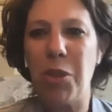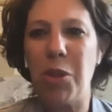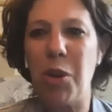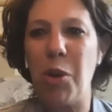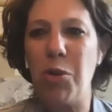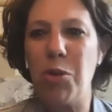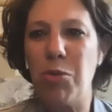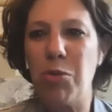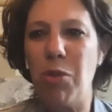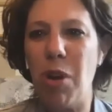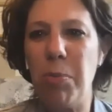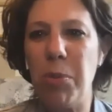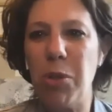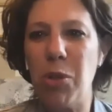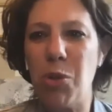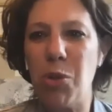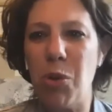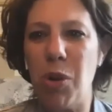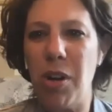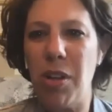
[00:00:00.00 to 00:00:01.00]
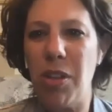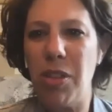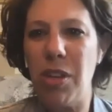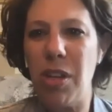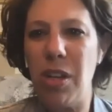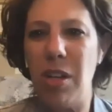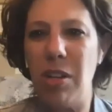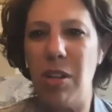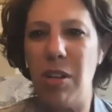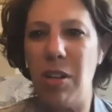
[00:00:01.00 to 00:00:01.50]
Coast Repertory
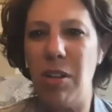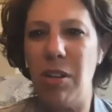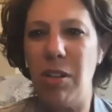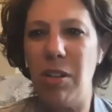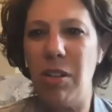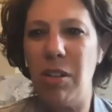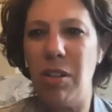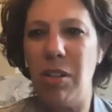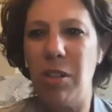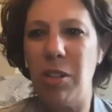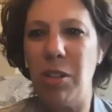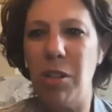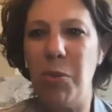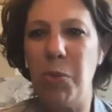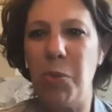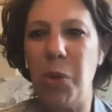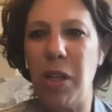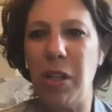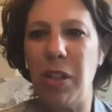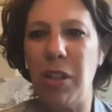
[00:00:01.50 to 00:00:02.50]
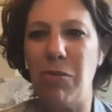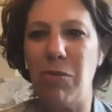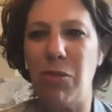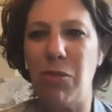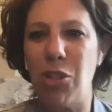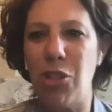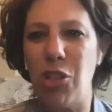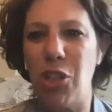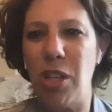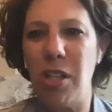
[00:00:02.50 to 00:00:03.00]
Theater, Goodwill in
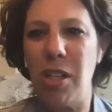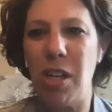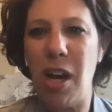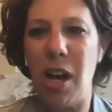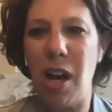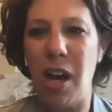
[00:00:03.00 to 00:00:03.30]
Virginia.